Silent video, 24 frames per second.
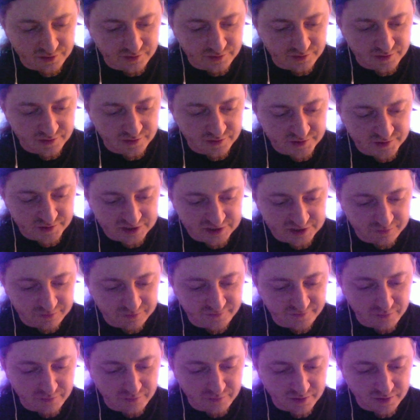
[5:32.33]
some of the
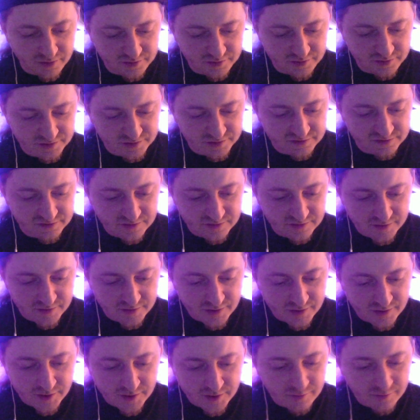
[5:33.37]
marks,
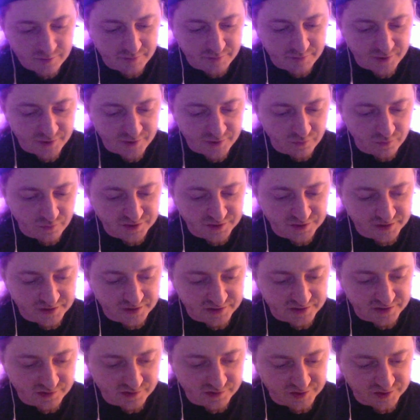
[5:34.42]
but it wasn't
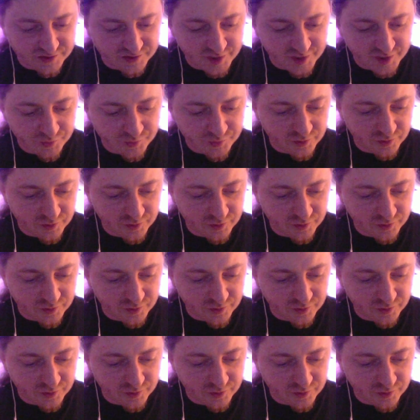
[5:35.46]
until Sabriel